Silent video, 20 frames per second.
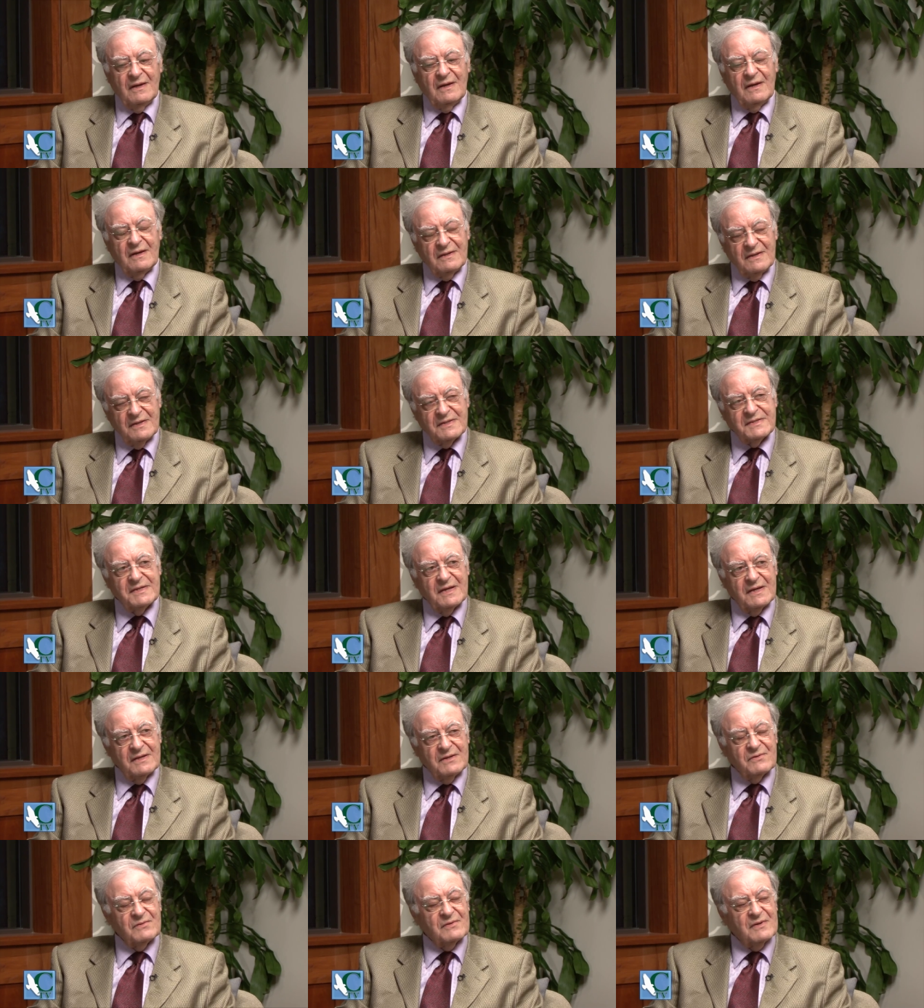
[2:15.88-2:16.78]
And he
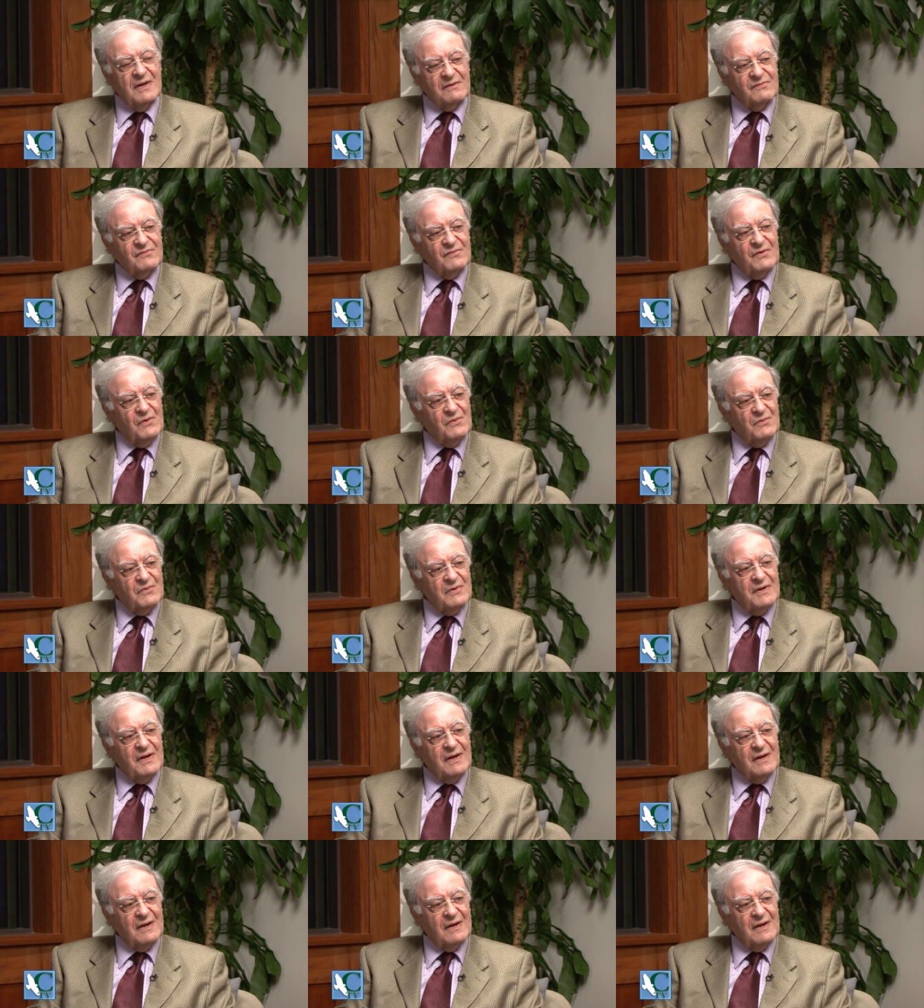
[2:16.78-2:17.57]
said, you know, that's the only